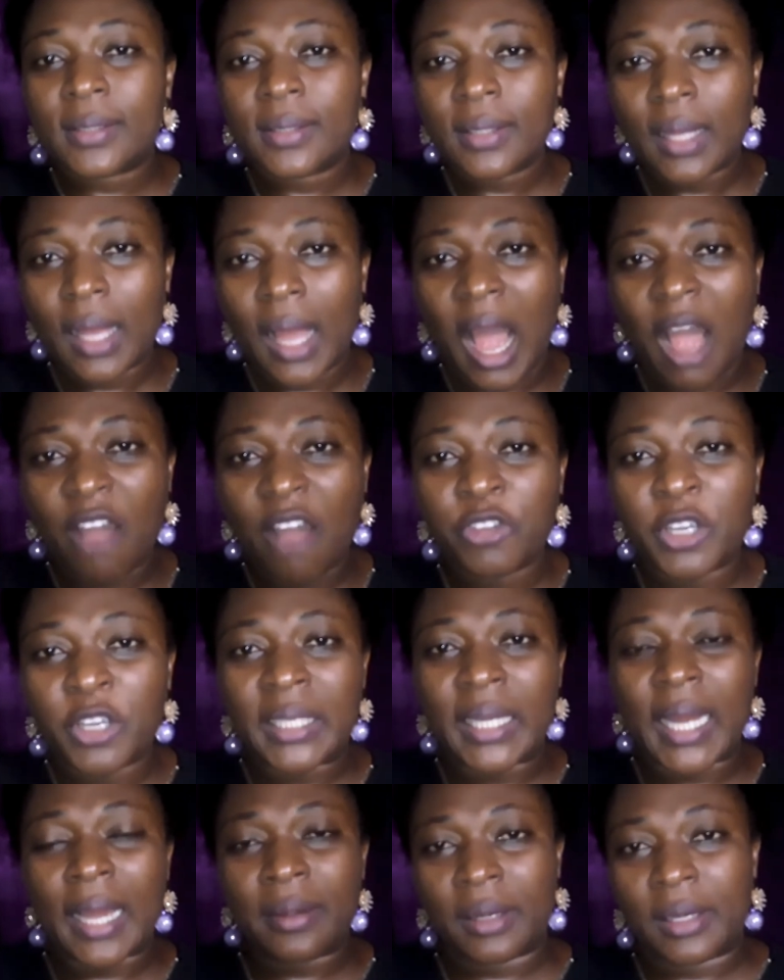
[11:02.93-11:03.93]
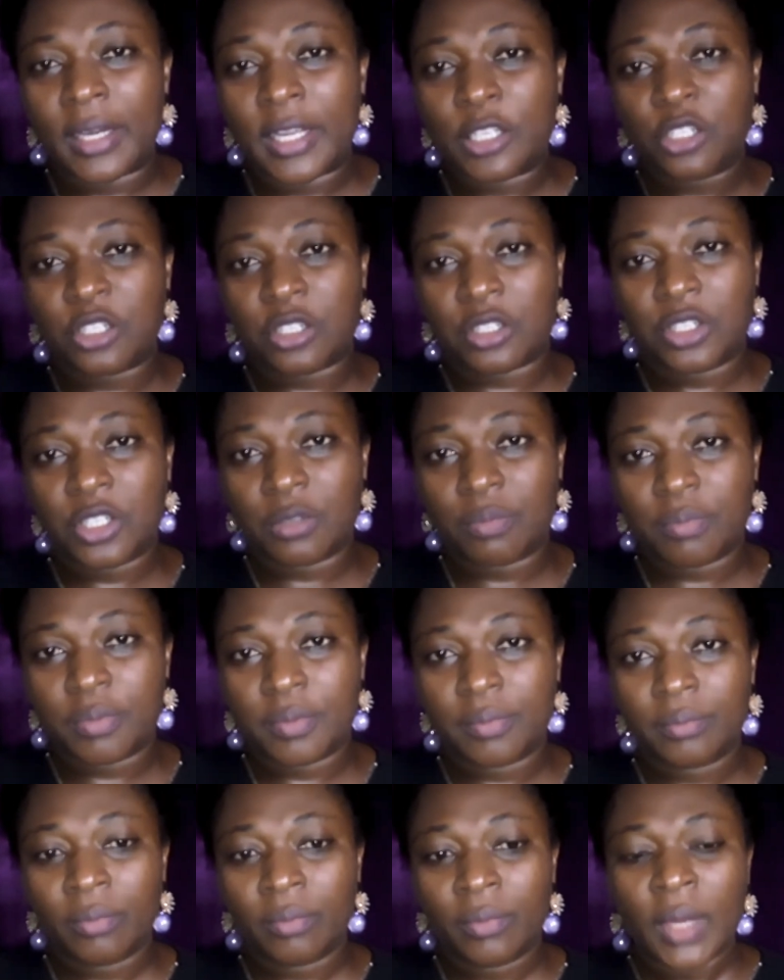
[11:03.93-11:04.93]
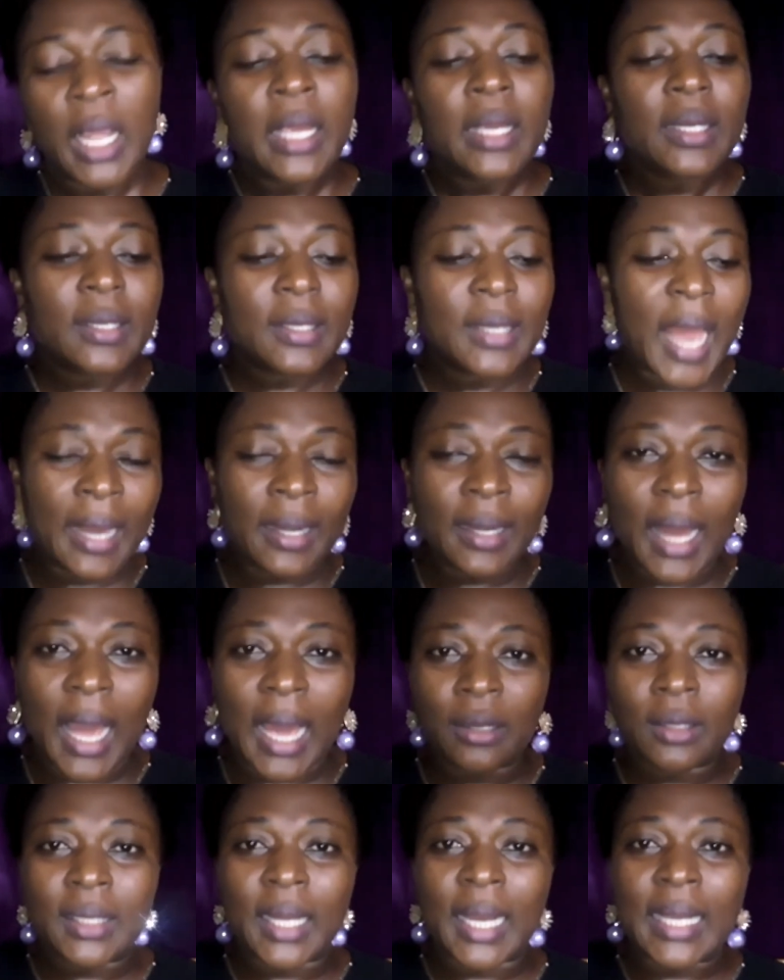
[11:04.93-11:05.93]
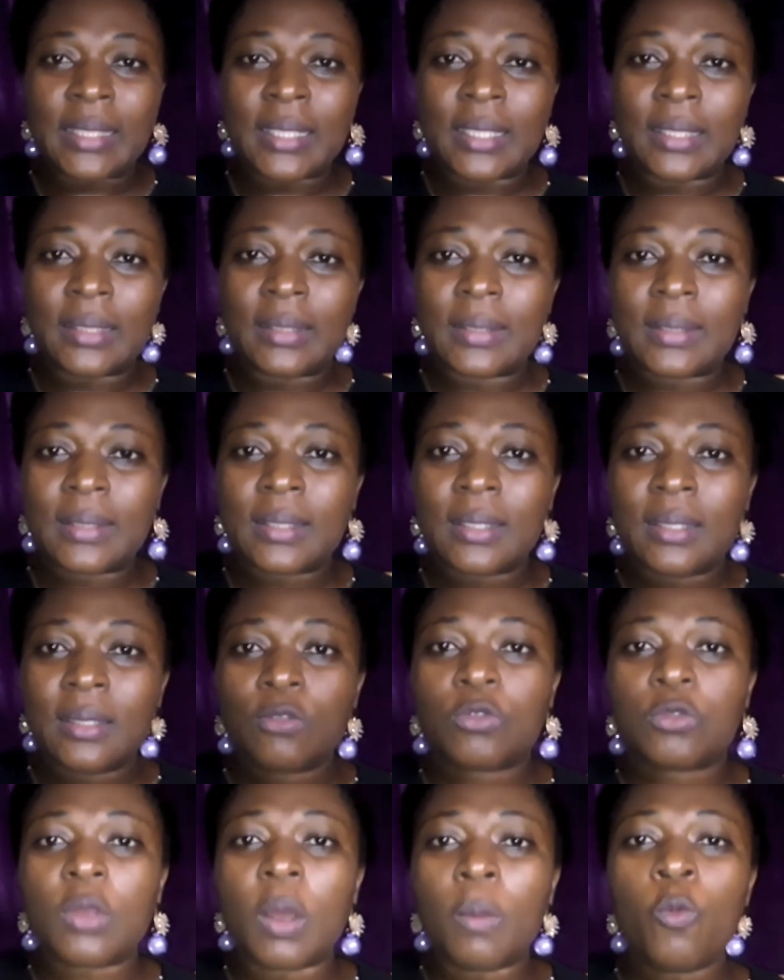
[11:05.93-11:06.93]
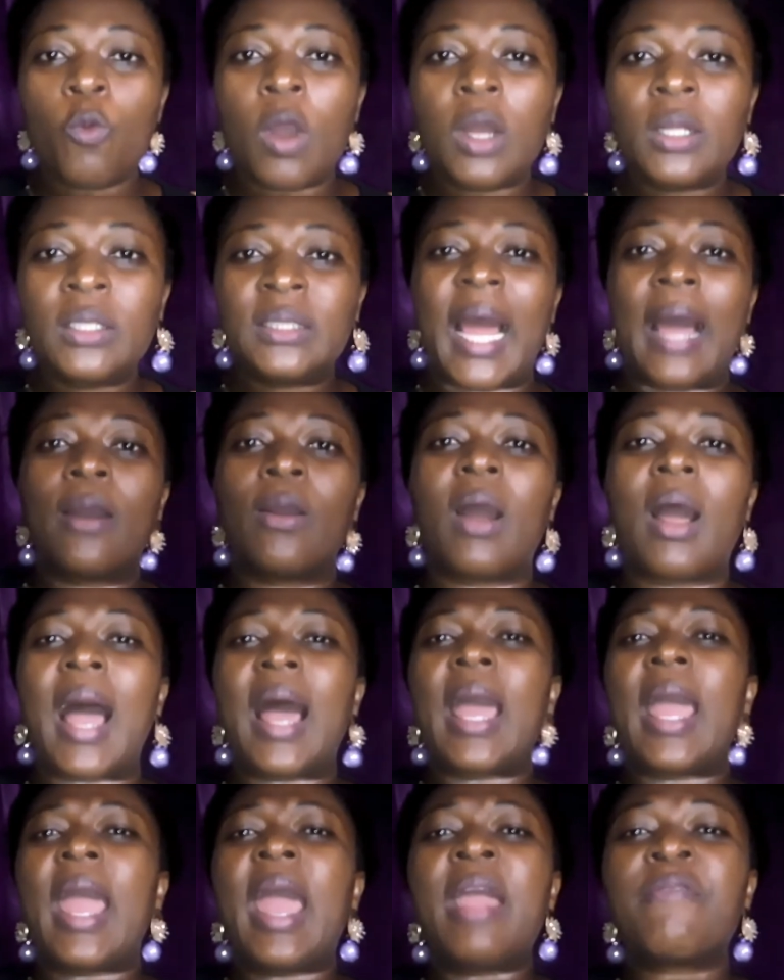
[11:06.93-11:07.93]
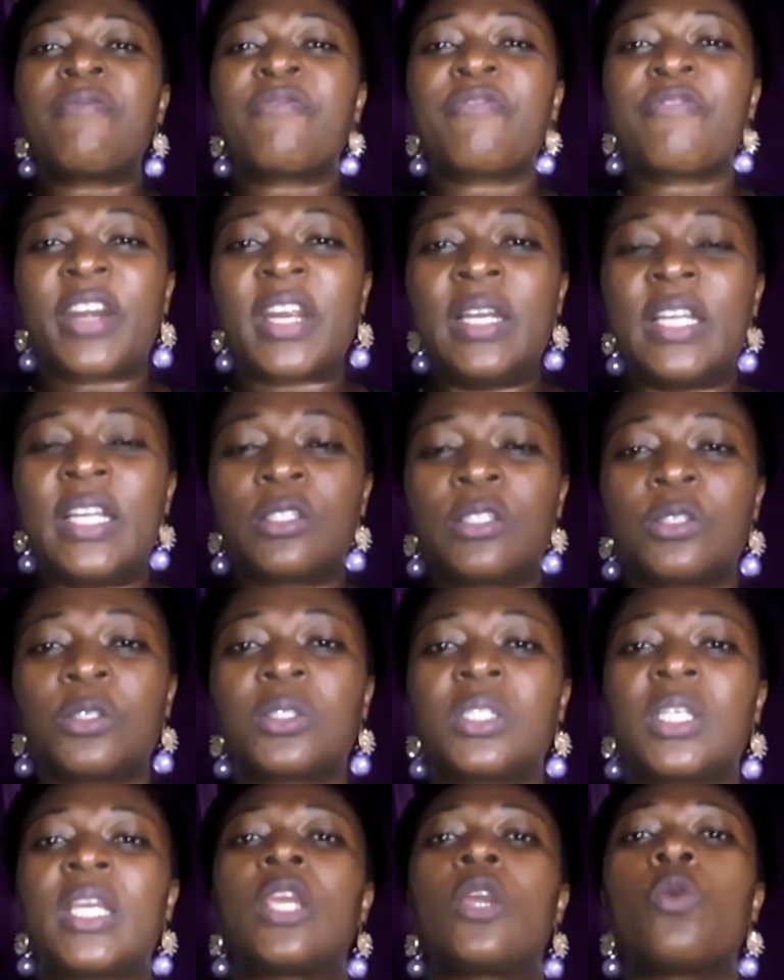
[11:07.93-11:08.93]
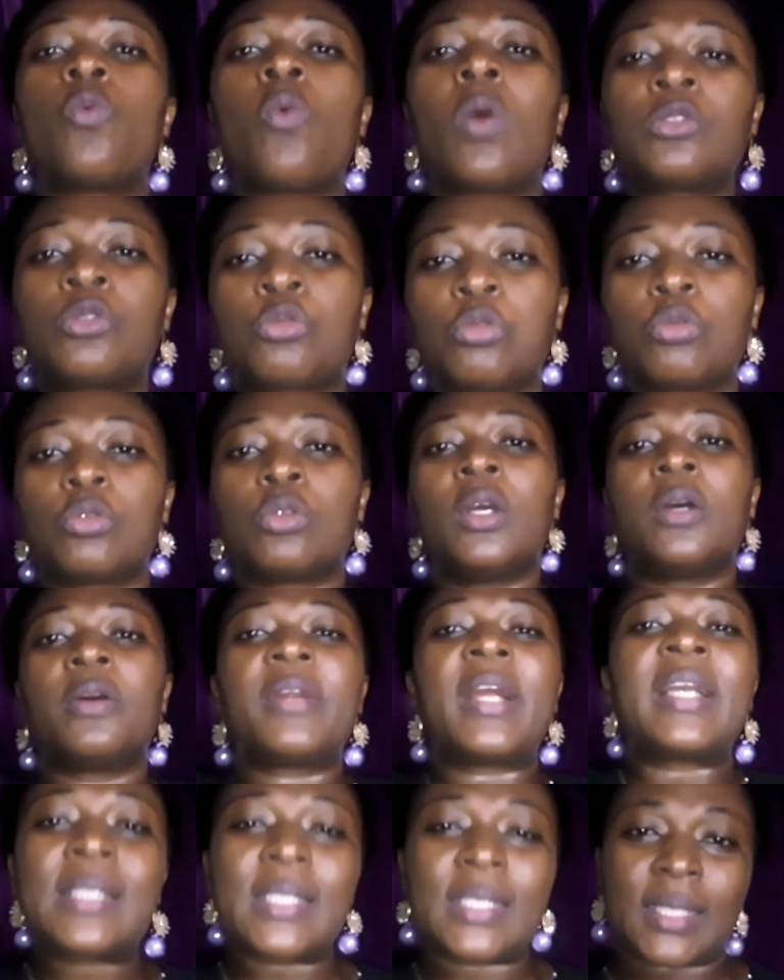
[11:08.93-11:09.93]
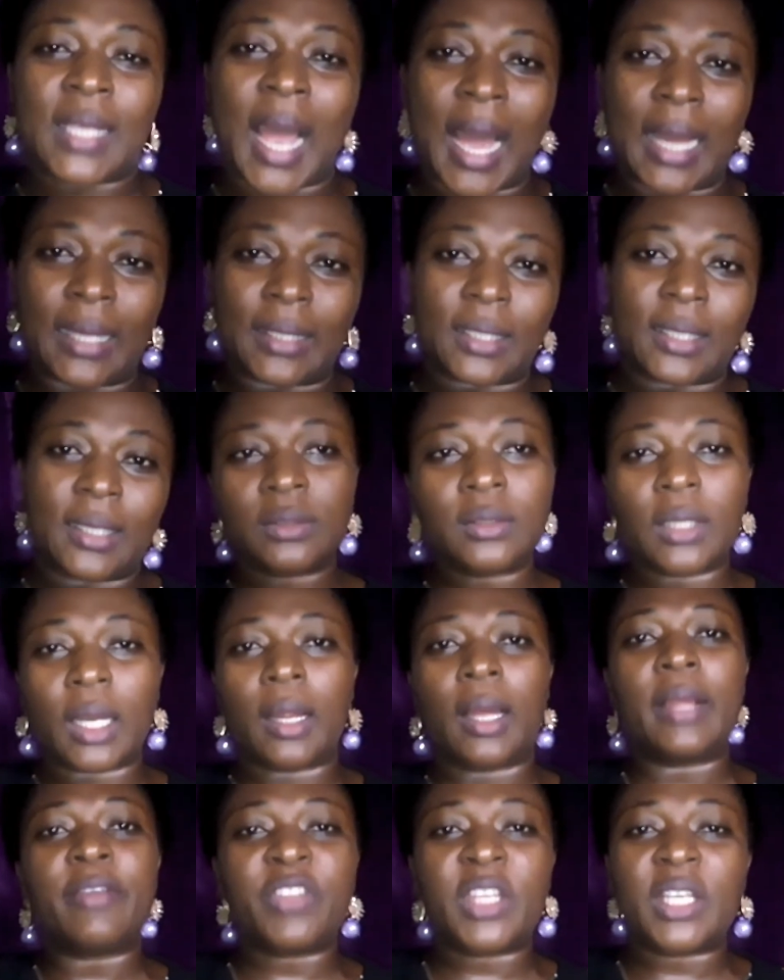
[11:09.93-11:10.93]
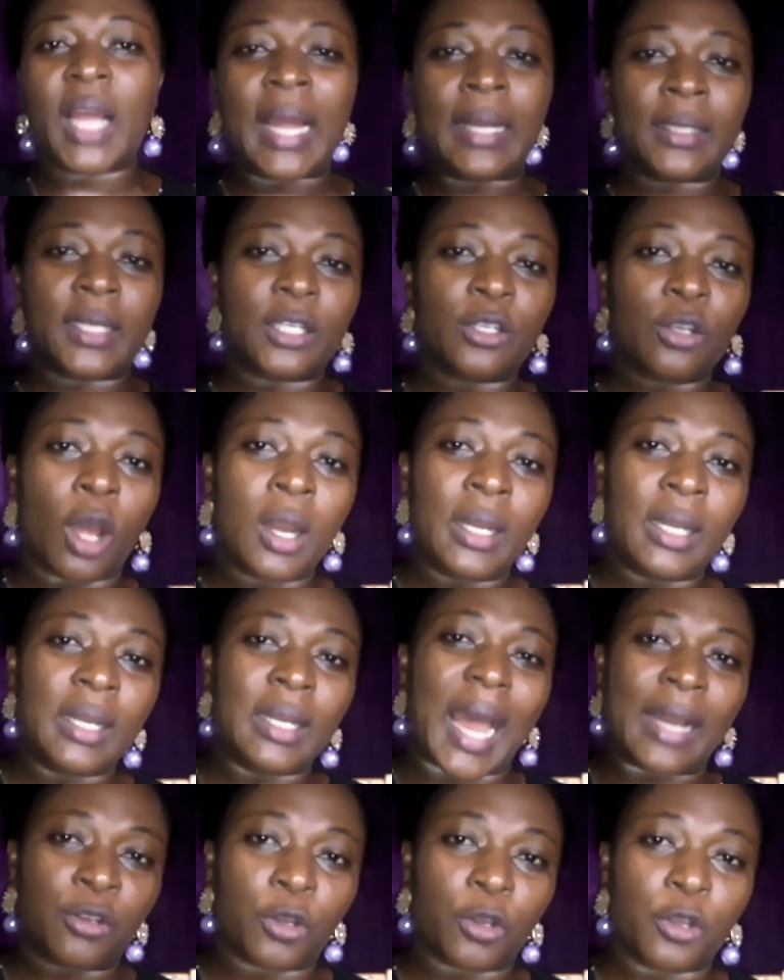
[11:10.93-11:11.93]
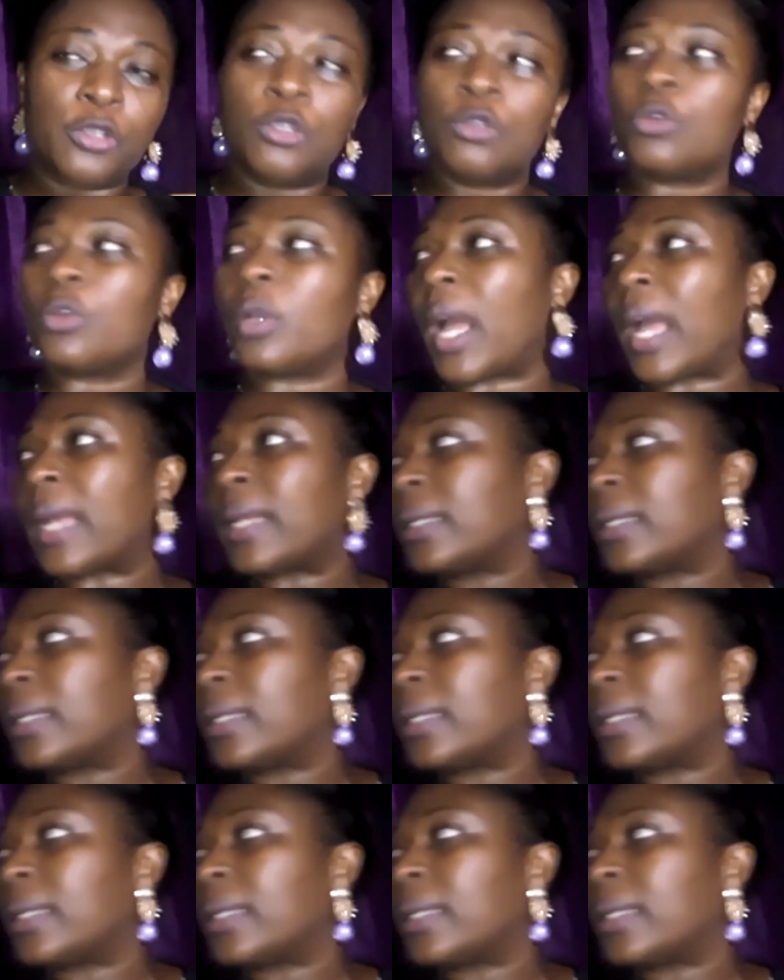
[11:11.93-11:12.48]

avoid that relationship then another thing is someone that uh, every little thing he want to raise his hand. Uh, if the hand did not land on you and